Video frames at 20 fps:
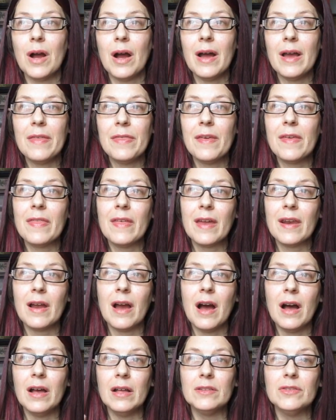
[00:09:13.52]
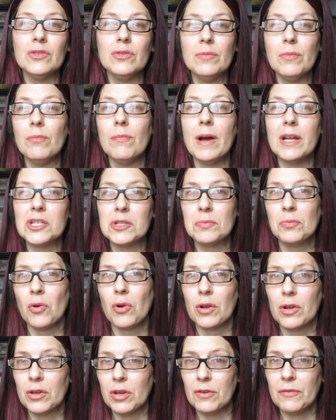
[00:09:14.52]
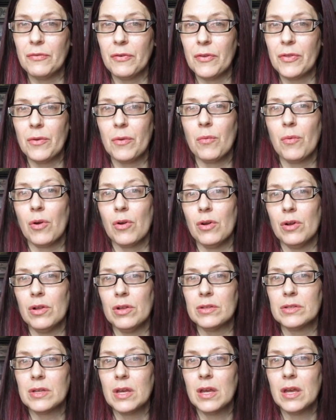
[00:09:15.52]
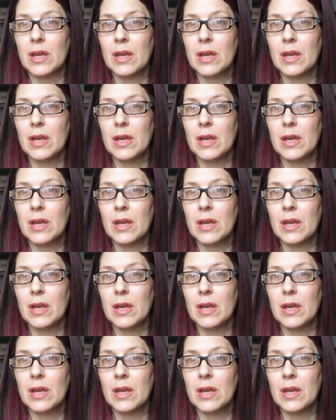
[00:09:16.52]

i think that i'll do much more good for the world